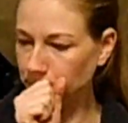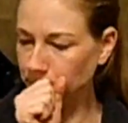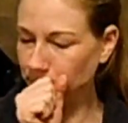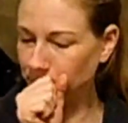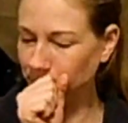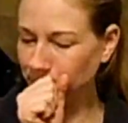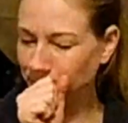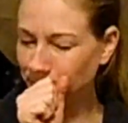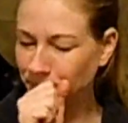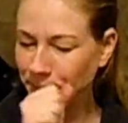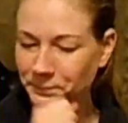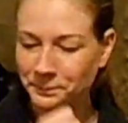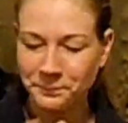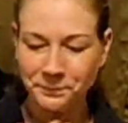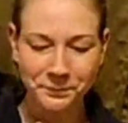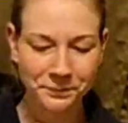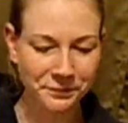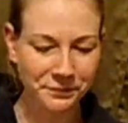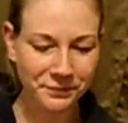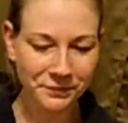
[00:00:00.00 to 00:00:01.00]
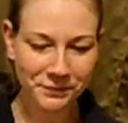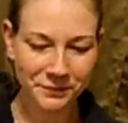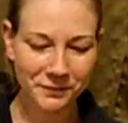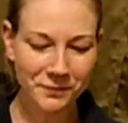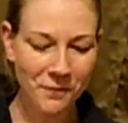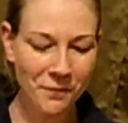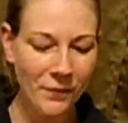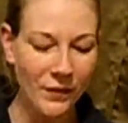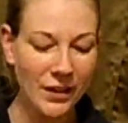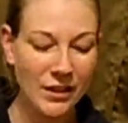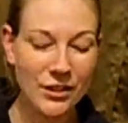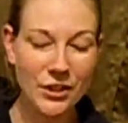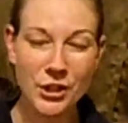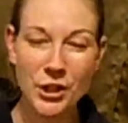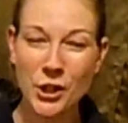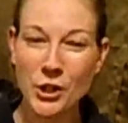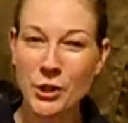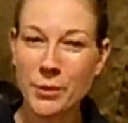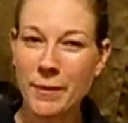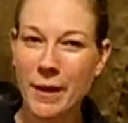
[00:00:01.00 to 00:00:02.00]

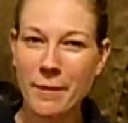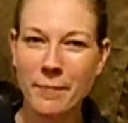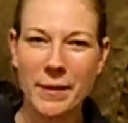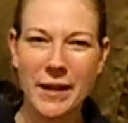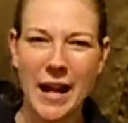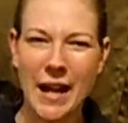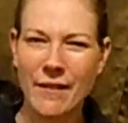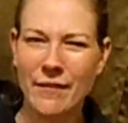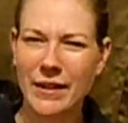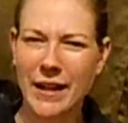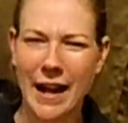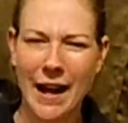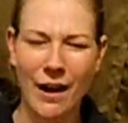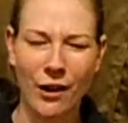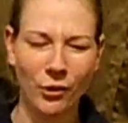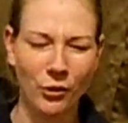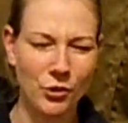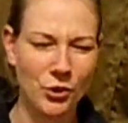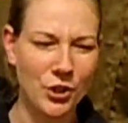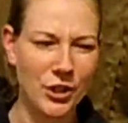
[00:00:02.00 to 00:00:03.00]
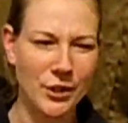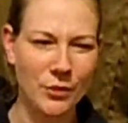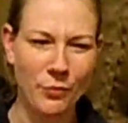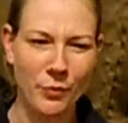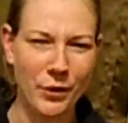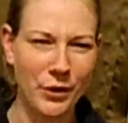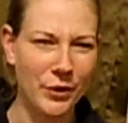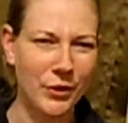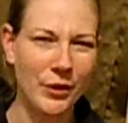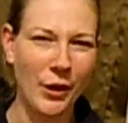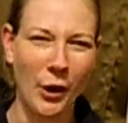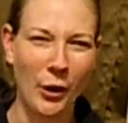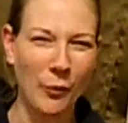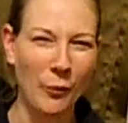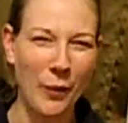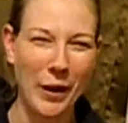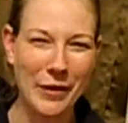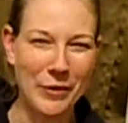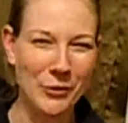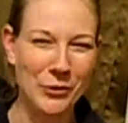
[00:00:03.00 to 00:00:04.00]
Excuse me, I've been having allergies with our
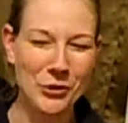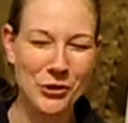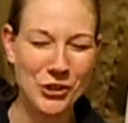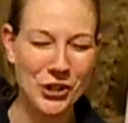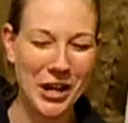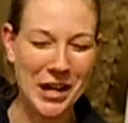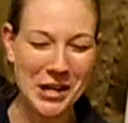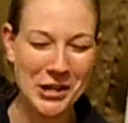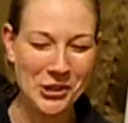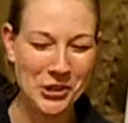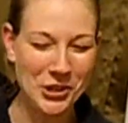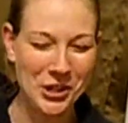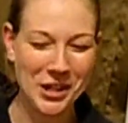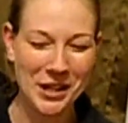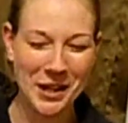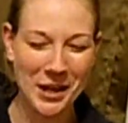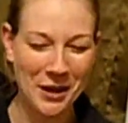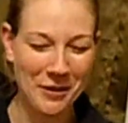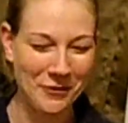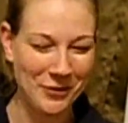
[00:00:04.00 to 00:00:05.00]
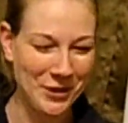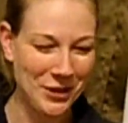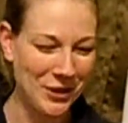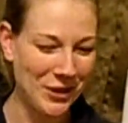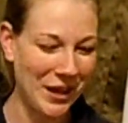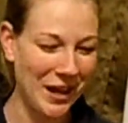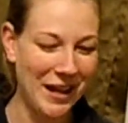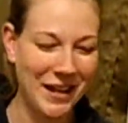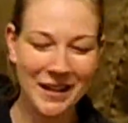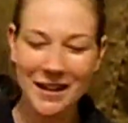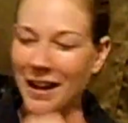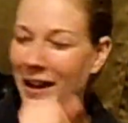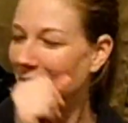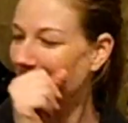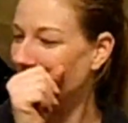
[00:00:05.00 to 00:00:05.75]
weather changing and everything.